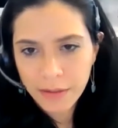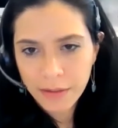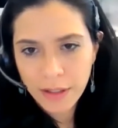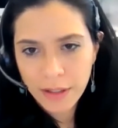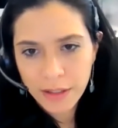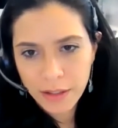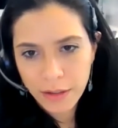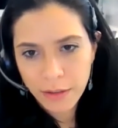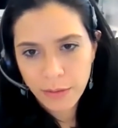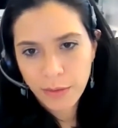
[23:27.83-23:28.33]

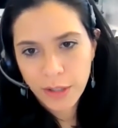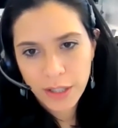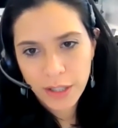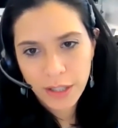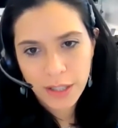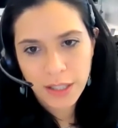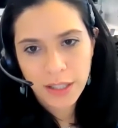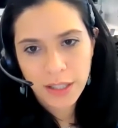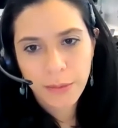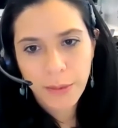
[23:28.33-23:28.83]
funds to work
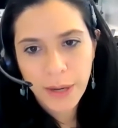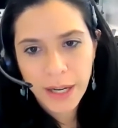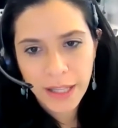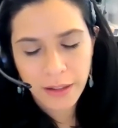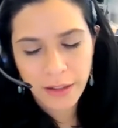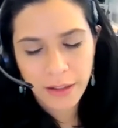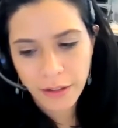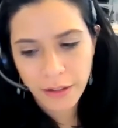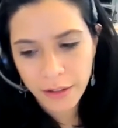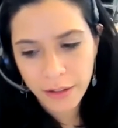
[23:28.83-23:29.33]
in a way
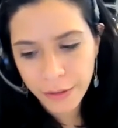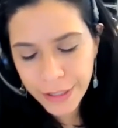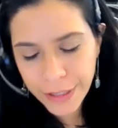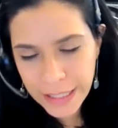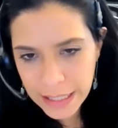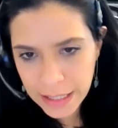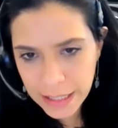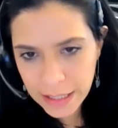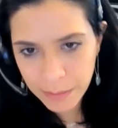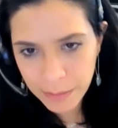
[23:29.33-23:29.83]
that they're going
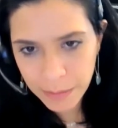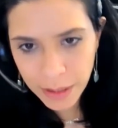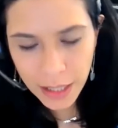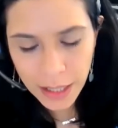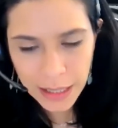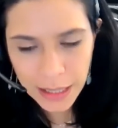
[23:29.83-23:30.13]
to stimulate